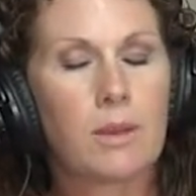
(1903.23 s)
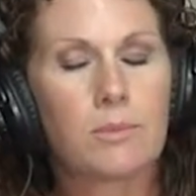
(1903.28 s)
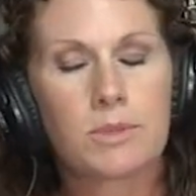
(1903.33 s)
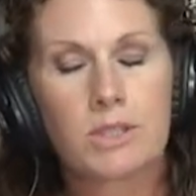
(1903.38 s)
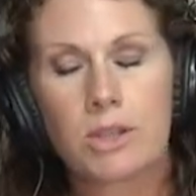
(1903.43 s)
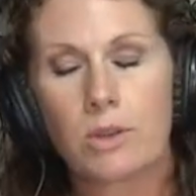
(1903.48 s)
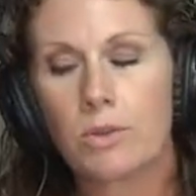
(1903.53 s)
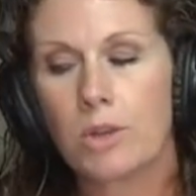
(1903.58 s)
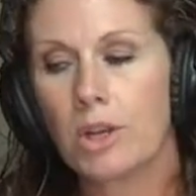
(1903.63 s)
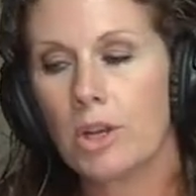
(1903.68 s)

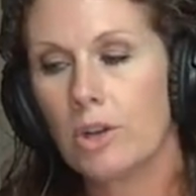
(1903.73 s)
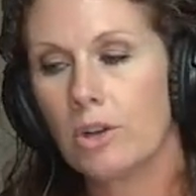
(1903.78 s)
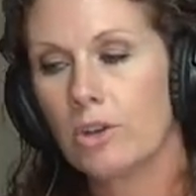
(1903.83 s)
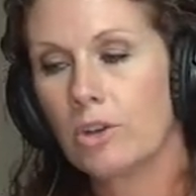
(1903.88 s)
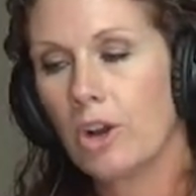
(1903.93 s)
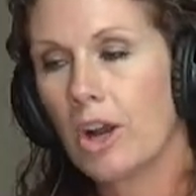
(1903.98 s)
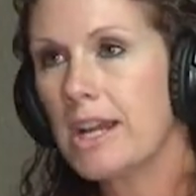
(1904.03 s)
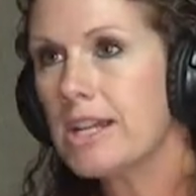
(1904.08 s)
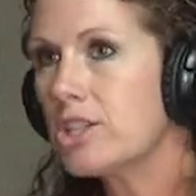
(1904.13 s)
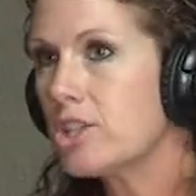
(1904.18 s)
so they're
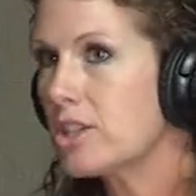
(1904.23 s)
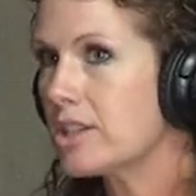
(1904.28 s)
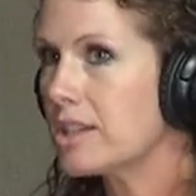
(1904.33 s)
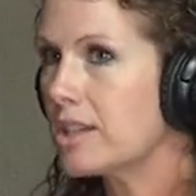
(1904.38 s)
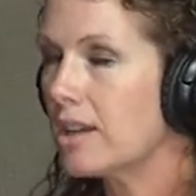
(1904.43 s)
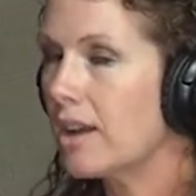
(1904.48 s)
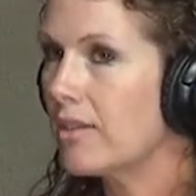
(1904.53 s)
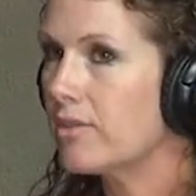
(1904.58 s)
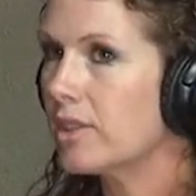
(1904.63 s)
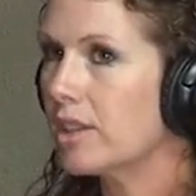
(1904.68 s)
gracious
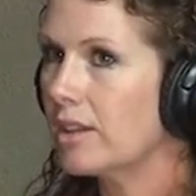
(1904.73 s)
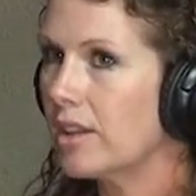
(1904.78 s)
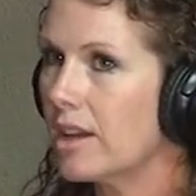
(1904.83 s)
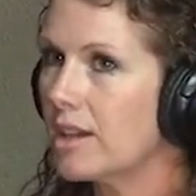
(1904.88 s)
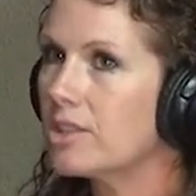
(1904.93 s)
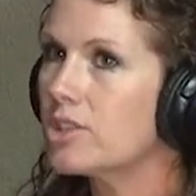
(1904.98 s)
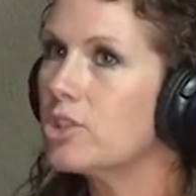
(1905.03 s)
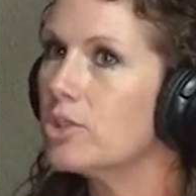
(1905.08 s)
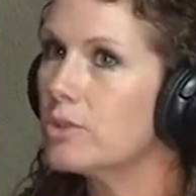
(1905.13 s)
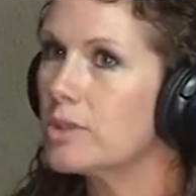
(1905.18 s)
enough to let
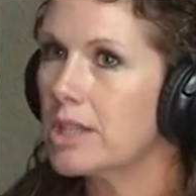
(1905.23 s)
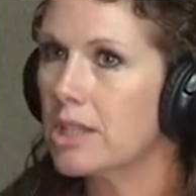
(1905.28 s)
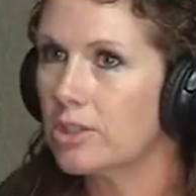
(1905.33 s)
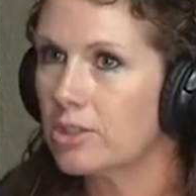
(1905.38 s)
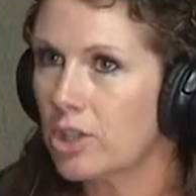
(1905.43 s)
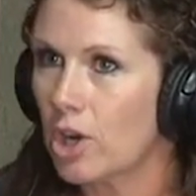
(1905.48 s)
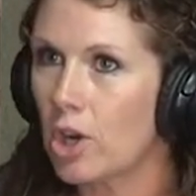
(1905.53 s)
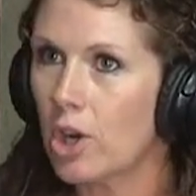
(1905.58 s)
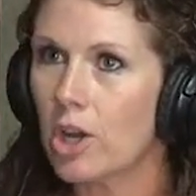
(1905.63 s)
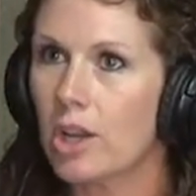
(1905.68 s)
us use their
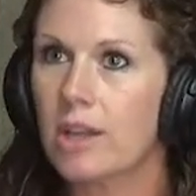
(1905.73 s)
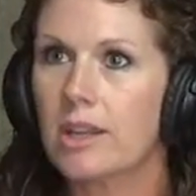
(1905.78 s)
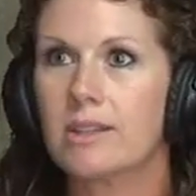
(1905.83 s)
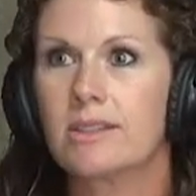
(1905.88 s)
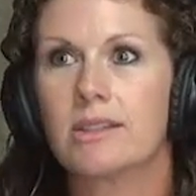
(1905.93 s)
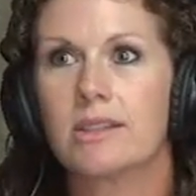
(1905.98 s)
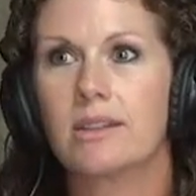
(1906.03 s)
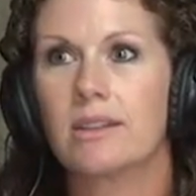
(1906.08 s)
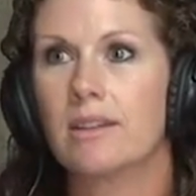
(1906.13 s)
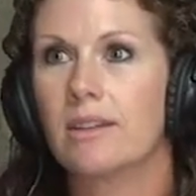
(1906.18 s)

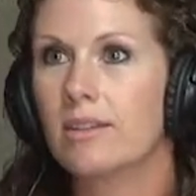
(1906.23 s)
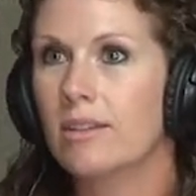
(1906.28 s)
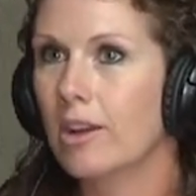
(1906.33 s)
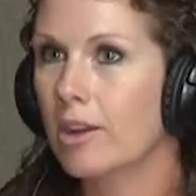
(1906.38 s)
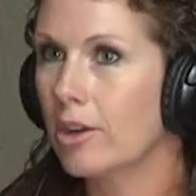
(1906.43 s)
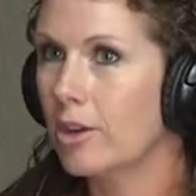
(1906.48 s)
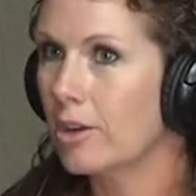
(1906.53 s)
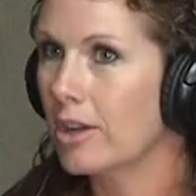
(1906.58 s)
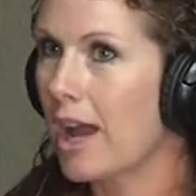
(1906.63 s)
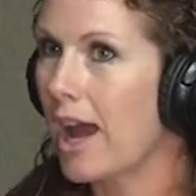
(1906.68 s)
targets, and
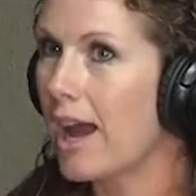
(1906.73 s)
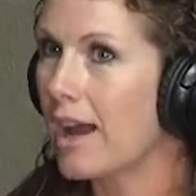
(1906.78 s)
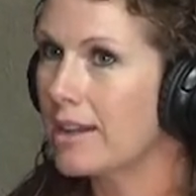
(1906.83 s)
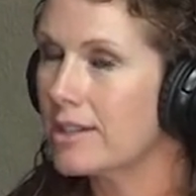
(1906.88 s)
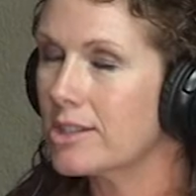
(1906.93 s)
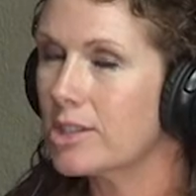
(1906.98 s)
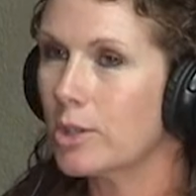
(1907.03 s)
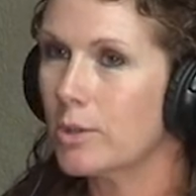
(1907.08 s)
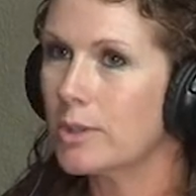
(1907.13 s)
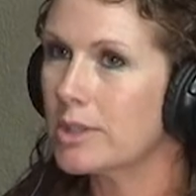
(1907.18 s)
their
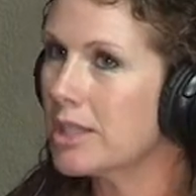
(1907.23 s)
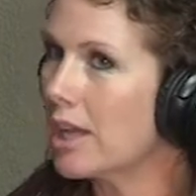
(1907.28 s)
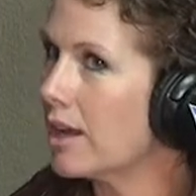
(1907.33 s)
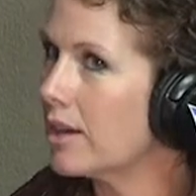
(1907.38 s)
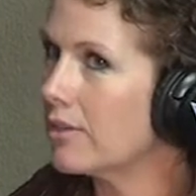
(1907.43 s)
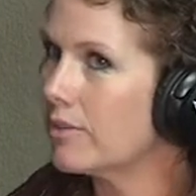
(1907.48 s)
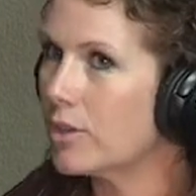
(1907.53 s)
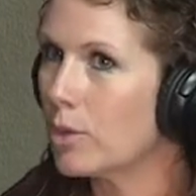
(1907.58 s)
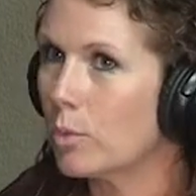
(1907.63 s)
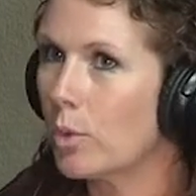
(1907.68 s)
guys do a
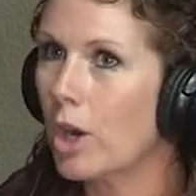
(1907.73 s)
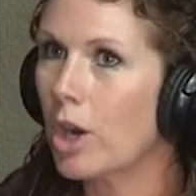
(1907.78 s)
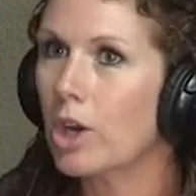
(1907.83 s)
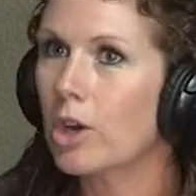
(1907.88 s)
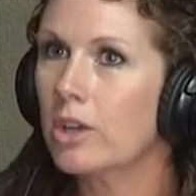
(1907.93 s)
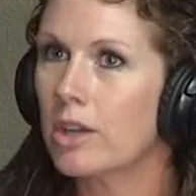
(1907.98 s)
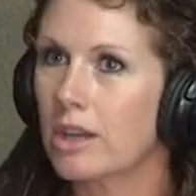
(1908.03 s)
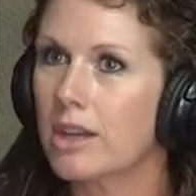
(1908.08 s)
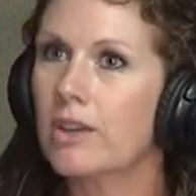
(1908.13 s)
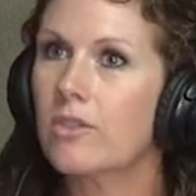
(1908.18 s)
ton of the
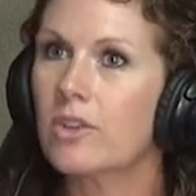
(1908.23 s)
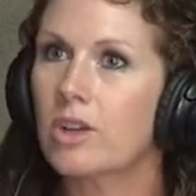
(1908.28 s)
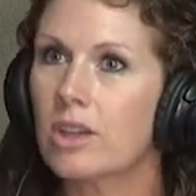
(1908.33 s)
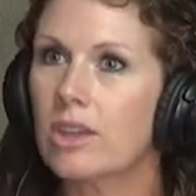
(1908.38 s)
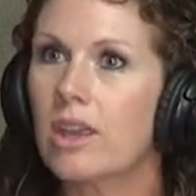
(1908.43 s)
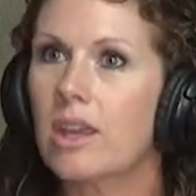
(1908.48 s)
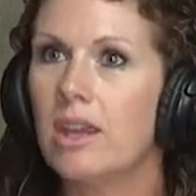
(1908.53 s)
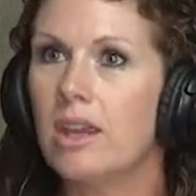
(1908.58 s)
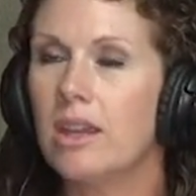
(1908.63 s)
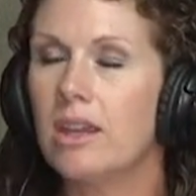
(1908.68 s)
work and
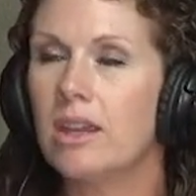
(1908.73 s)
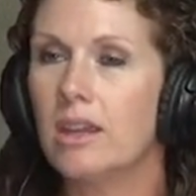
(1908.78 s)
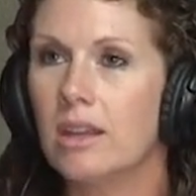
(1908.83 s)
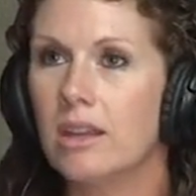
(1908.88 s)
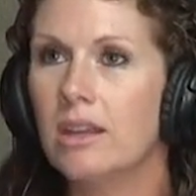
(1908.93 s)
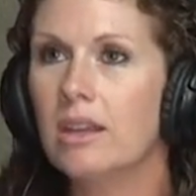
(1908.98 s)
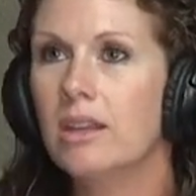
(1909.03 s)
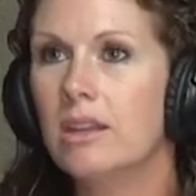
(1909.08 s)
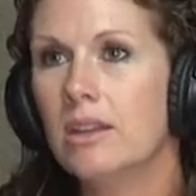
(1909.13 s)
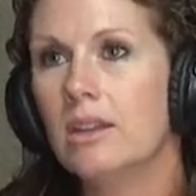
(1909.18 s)
everything,
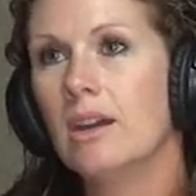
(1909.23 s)
and